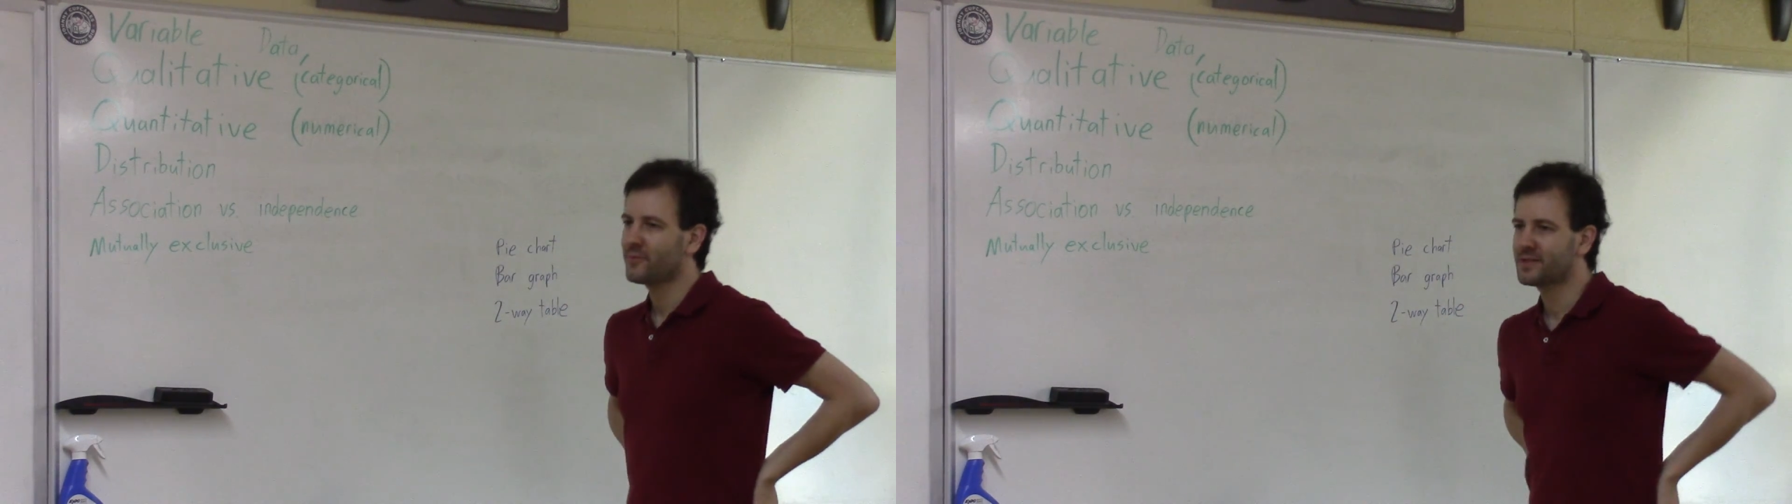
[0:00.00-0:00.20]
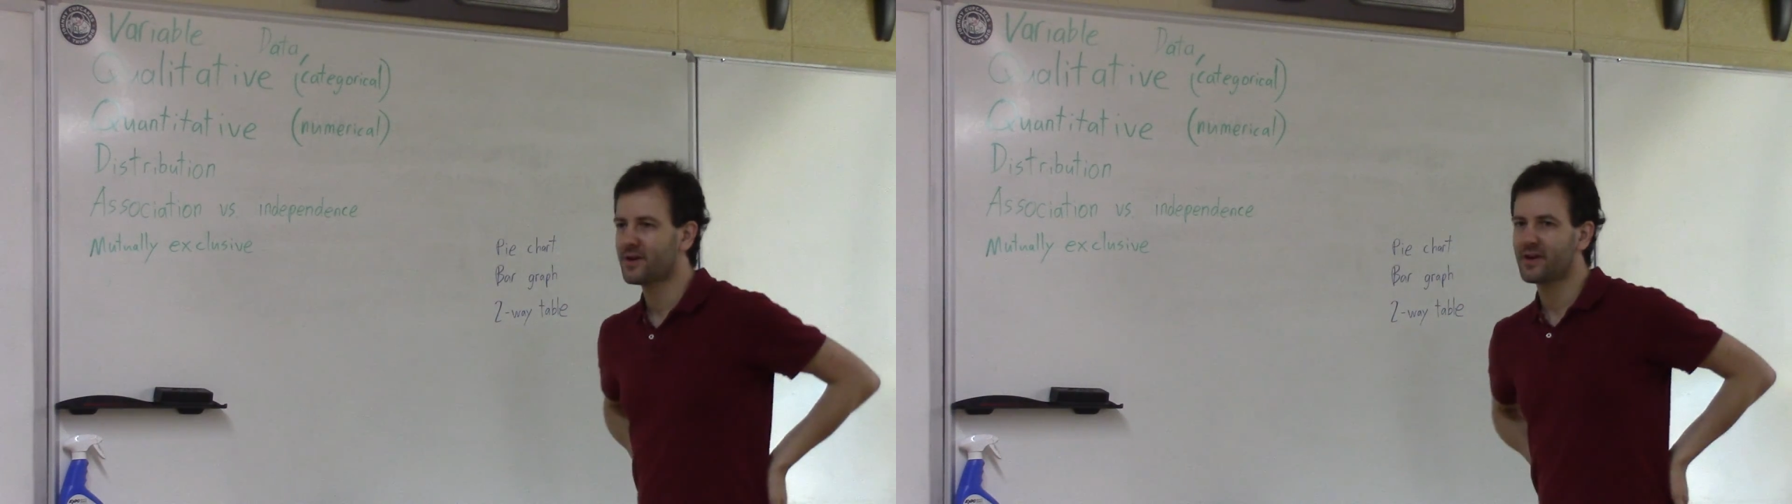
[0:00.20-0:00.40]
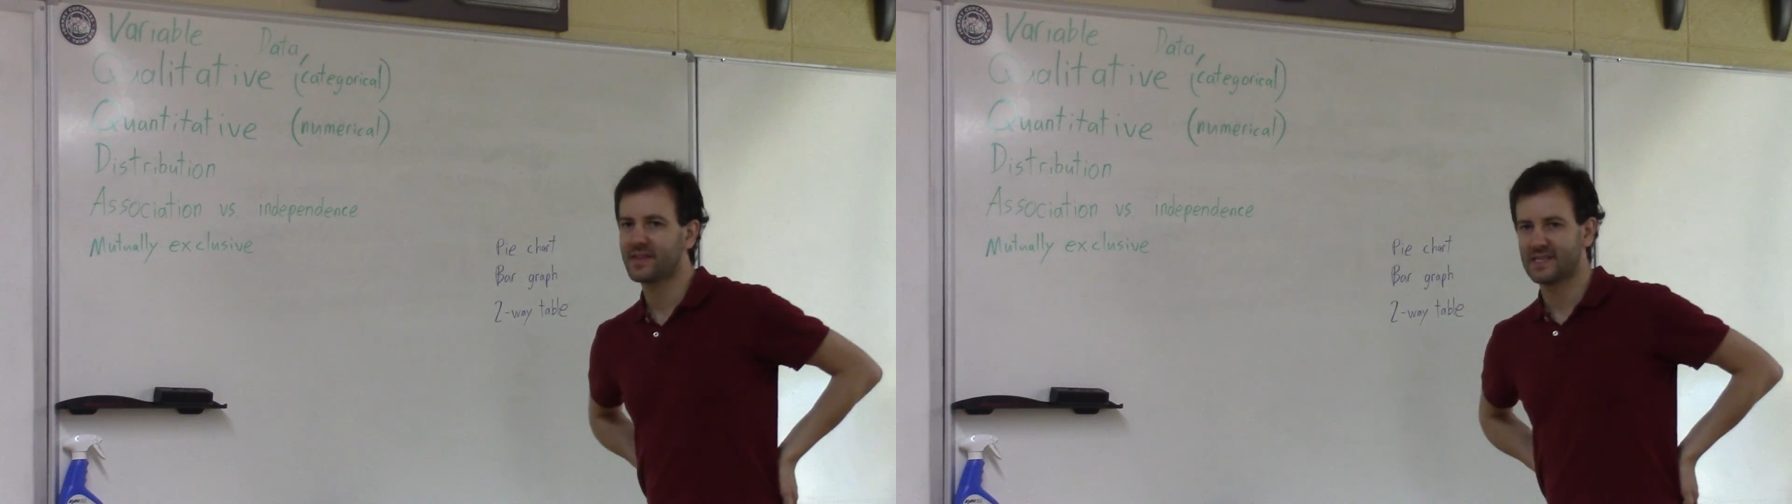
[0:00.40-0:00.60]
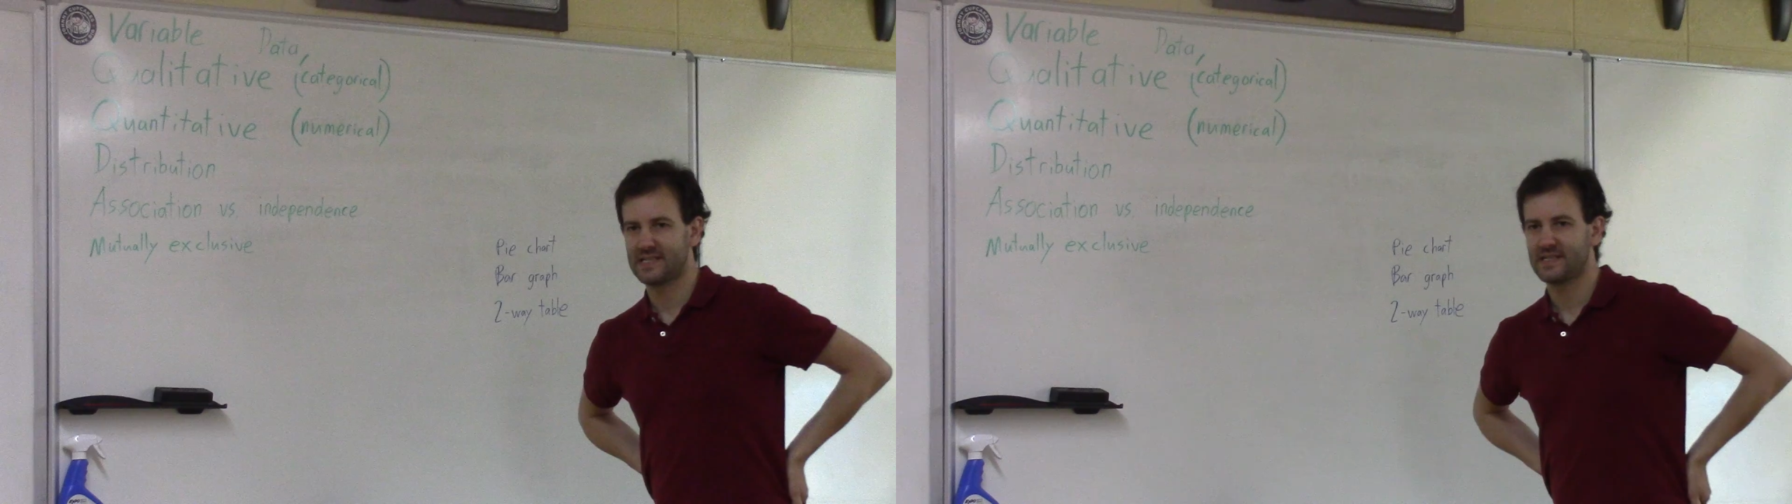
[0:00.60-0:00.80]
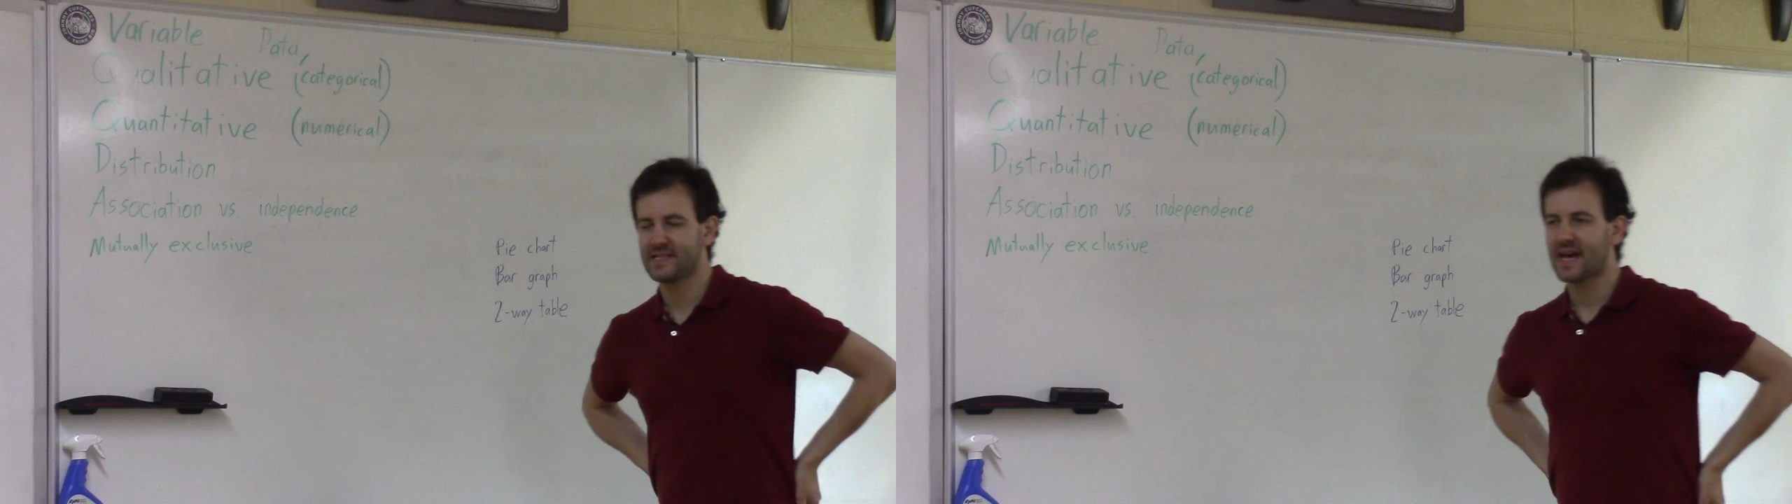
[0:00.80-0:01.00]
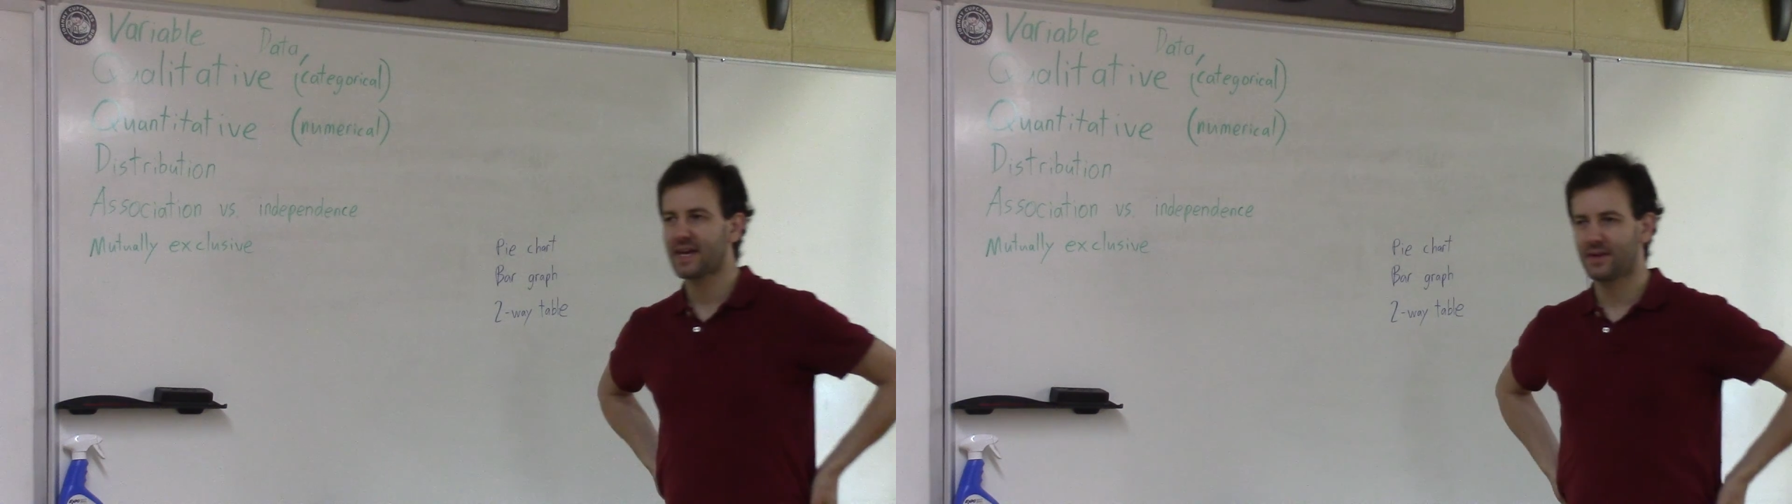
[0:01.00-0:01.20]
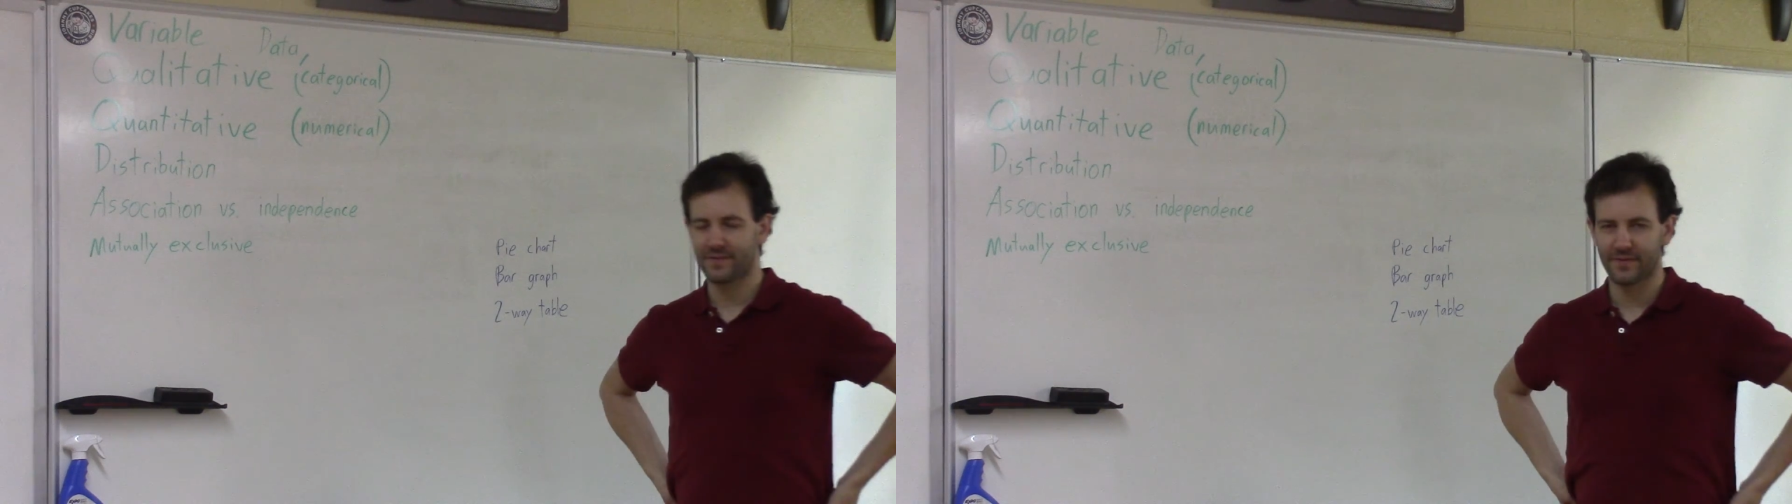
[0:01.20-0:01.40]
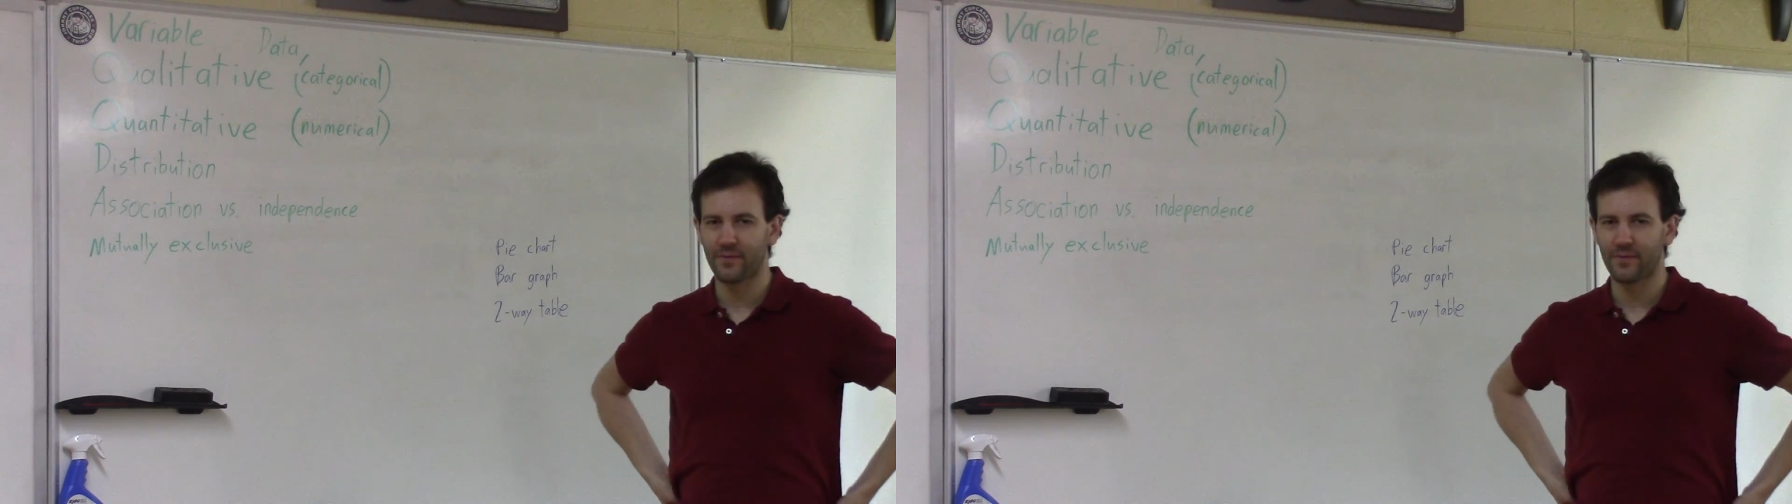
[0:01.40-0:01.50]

we're starting the second of the